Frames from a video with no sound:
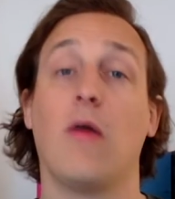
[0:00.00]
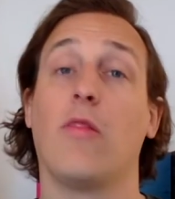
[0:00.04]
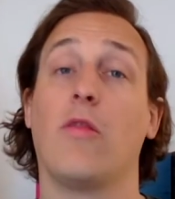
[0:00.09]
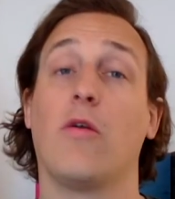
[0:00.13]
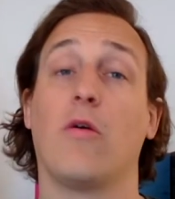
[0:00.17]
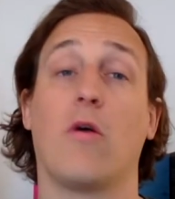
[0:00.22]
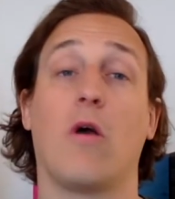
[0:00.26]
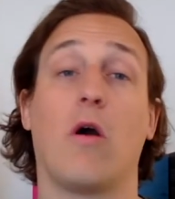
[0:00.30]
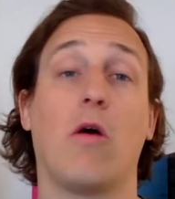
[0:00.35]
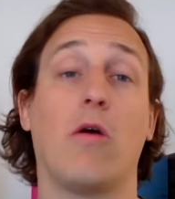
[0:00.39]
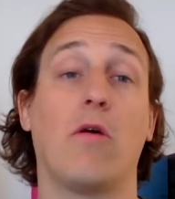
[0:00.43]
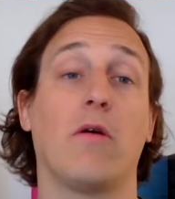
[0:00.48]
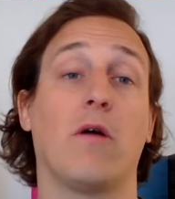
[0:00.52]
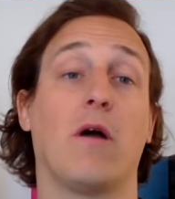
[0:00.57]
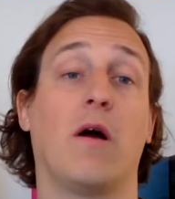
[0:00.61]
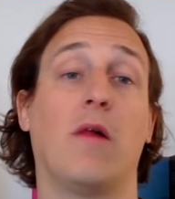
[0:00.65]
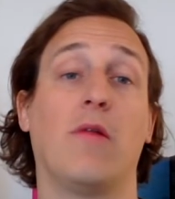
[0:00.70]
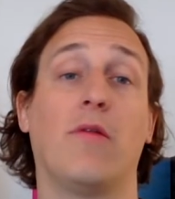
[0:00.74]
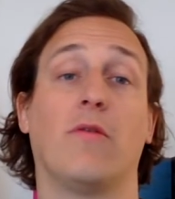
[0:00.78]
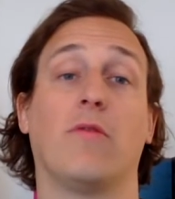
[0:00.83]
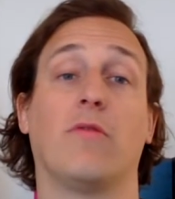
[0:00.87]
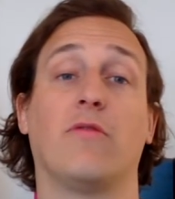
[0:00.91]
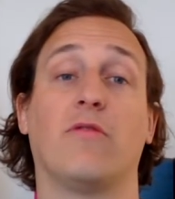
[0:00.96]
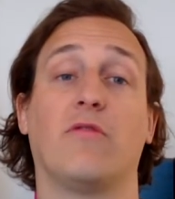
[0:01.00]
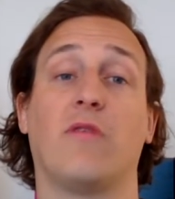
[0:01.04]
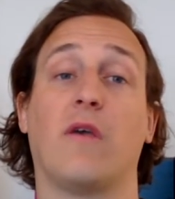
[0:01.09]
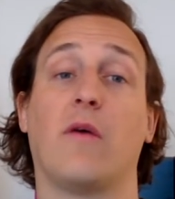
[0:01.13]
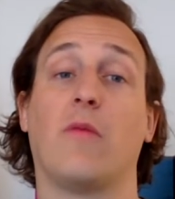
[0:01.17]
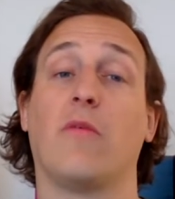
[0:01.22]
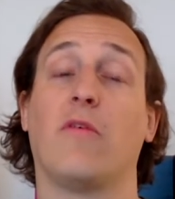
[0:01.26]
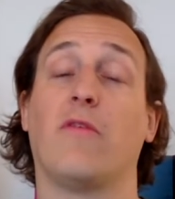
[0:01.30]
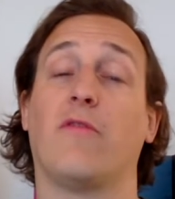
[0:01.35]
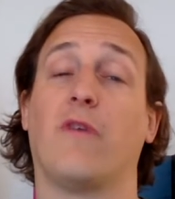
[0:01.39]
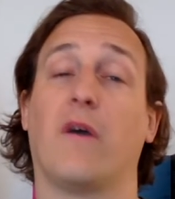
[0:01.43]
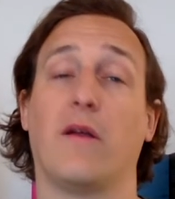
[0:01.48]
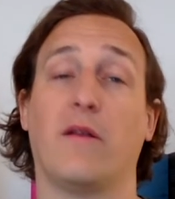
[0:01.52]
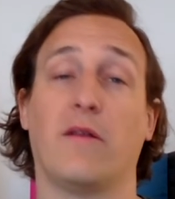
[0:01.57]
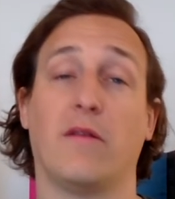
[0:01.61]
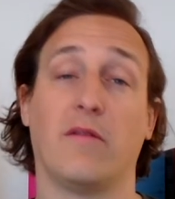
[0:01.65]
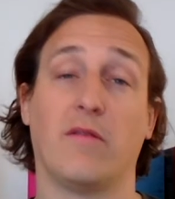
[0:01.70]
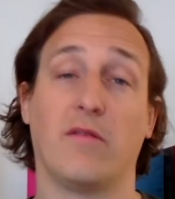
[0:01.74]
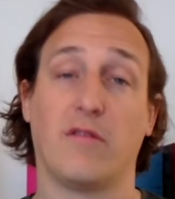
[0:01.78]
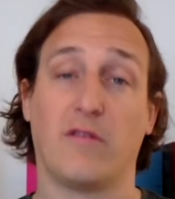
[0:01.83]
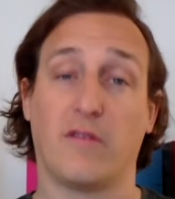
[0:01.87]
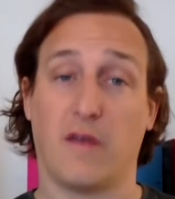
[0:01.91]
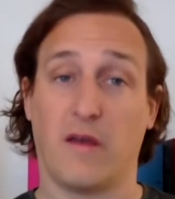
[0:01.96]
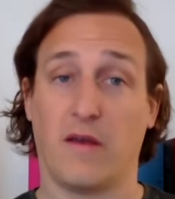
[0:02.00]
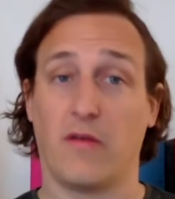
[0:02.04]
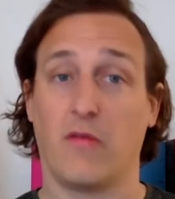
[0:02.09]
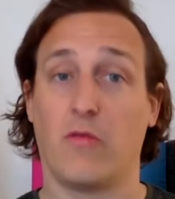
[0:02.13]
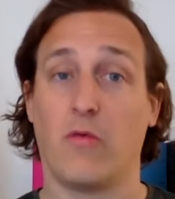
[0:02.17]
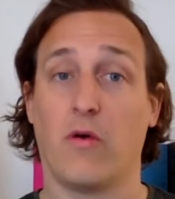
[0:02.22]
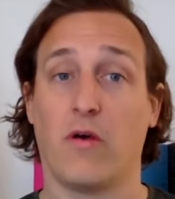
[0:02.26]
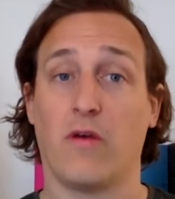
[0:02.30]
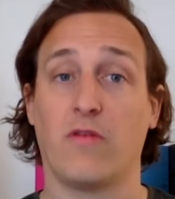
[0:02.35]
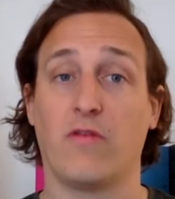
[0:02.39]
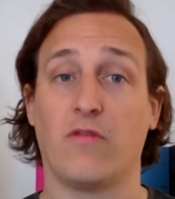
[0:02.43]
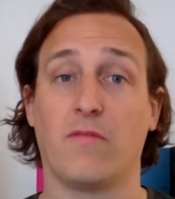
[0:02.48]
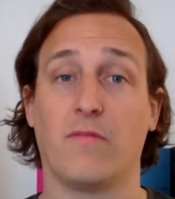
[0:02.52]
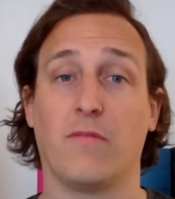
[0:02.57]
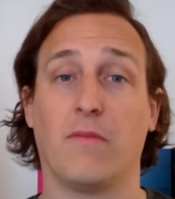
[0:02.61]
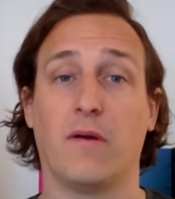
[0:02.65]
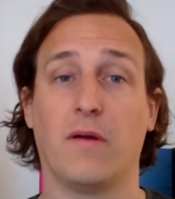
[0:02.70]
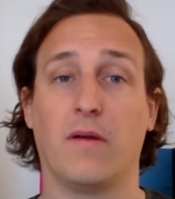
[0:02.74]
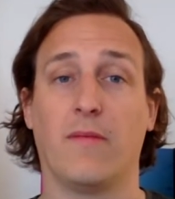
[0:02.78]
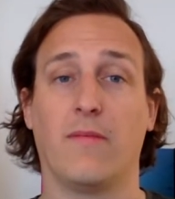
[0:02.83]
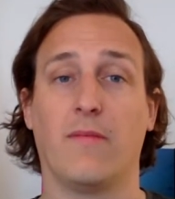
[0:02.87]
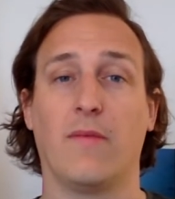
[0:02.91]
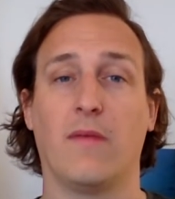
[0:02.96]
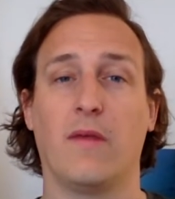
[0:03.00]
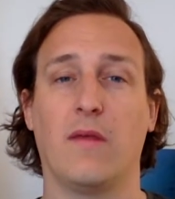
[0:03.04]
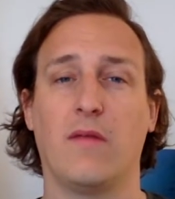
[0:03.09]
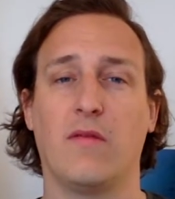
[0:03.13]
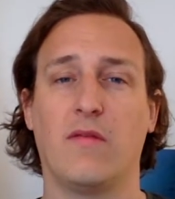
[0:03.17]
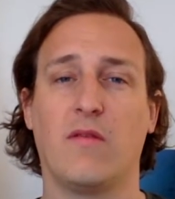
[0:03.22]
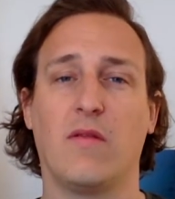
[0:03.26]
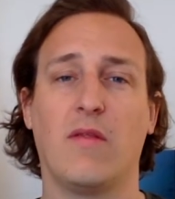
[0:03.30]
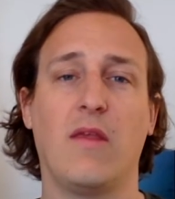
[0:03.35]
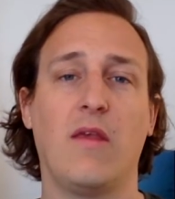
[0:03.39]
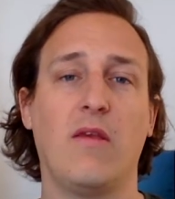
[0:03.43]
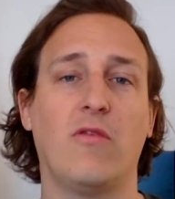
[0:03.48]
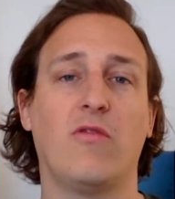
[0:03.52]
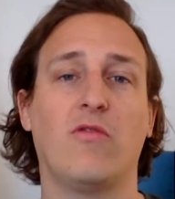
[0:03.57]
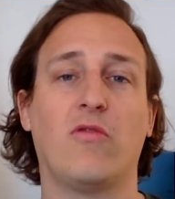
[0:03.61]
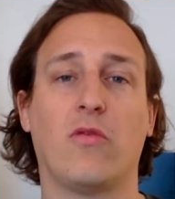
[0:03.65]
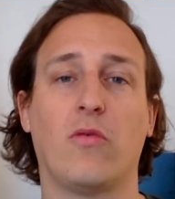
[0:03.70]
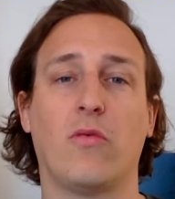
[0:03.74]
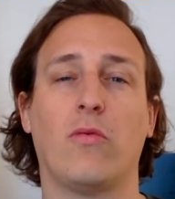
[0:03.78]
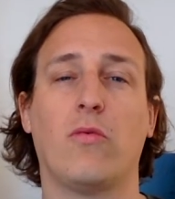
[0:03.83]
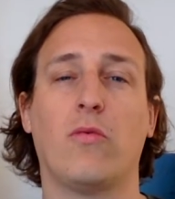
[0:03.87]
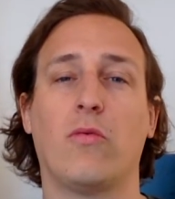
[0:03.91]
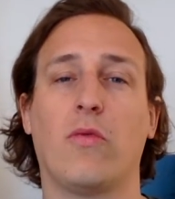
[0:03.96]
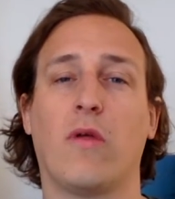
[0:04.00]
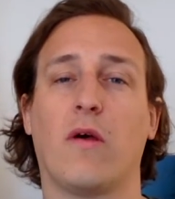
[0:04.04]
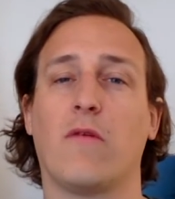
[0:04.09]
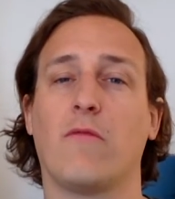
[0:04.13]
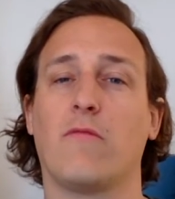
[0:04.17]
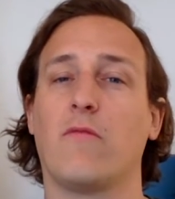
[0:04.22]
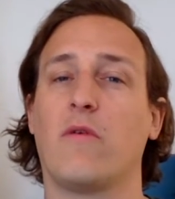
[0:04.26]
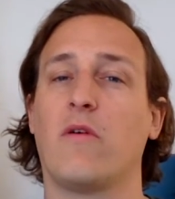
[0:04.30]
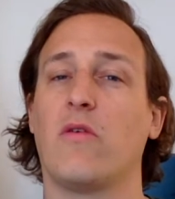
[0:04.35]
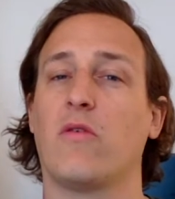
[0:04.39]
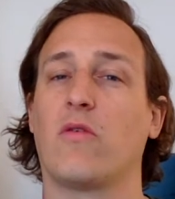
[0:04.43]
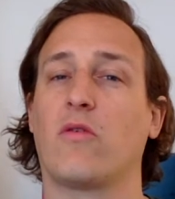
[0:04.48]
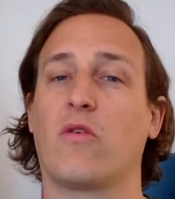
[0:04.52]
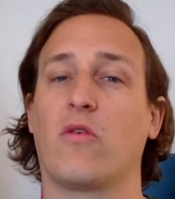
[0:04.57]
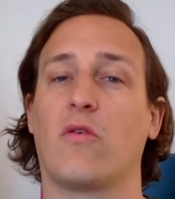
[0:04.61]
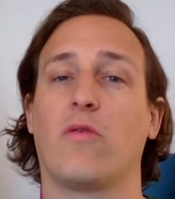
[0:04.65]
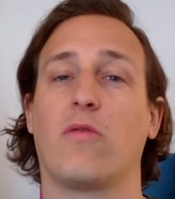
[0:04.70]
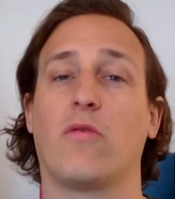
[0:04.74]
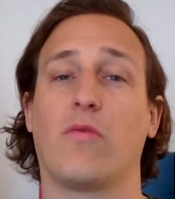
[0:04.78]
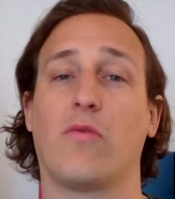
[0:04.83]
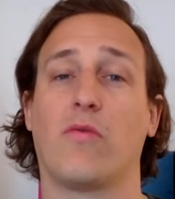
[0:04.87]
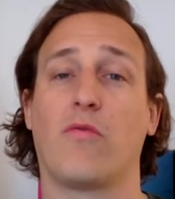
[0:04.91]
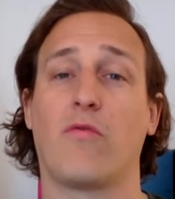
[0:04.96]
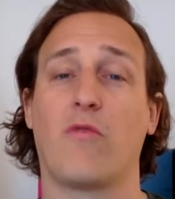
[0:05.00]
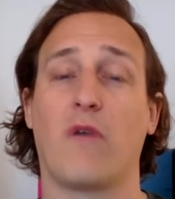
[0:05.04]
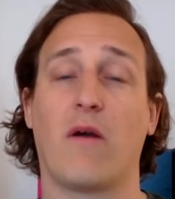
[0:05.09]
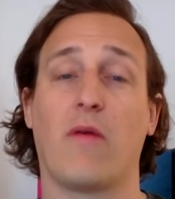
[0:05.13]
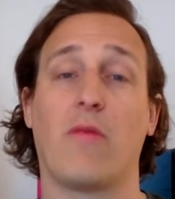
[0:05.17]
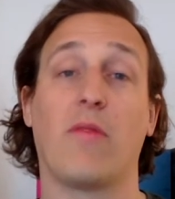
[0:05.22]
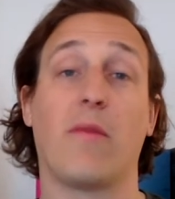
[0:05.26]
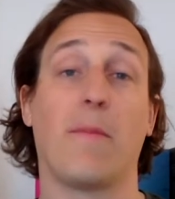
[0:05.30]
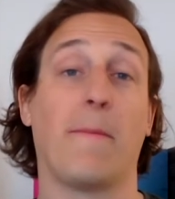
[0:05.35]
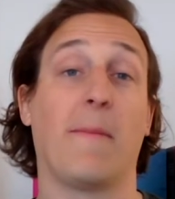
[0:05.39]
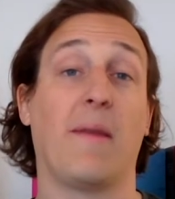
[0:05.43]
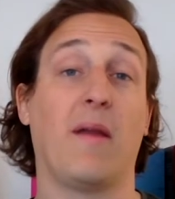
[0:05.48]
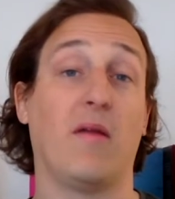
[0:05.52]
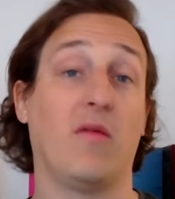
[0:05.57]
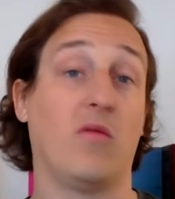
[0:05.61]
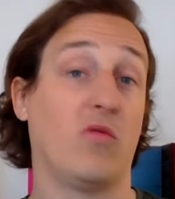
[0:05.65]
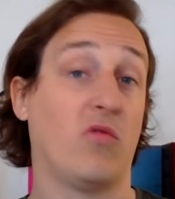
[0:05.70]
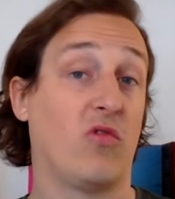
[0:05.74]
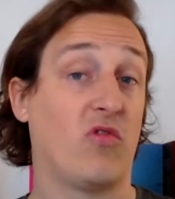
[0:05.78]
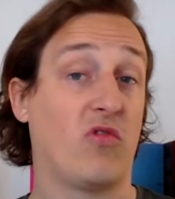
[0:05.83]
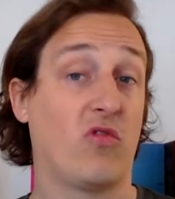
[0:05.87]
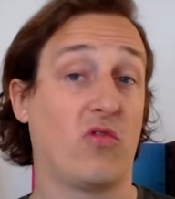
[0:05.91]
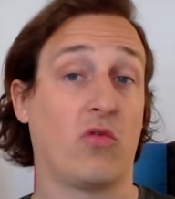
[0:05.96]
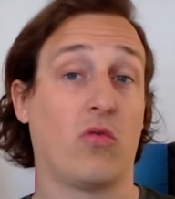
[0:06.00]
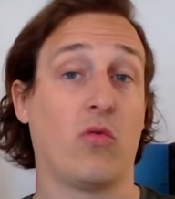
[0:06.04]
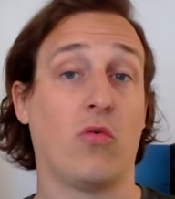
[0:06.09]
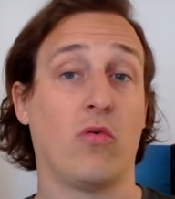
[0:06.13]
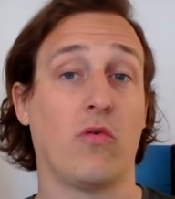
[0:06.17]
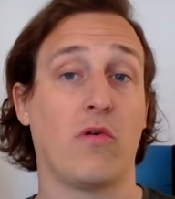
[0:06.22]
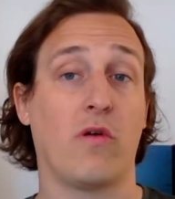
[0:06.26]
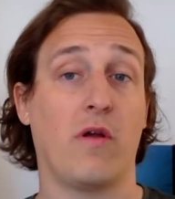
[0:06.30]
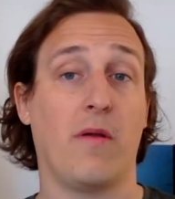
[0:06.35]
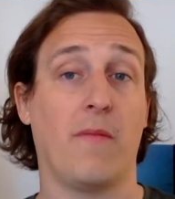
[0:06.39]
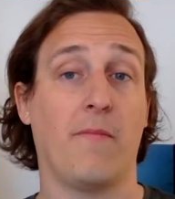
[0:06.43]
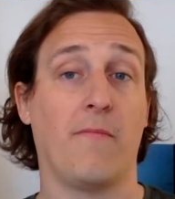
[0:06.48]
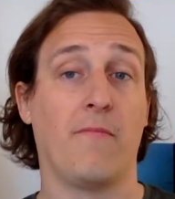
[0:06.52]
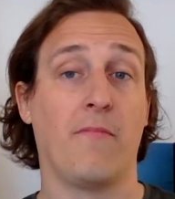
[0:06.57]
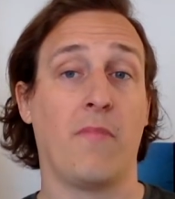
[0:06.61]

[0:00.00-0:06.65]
There are others that we find in side quests, but it's these two that reoccur throughout the main story.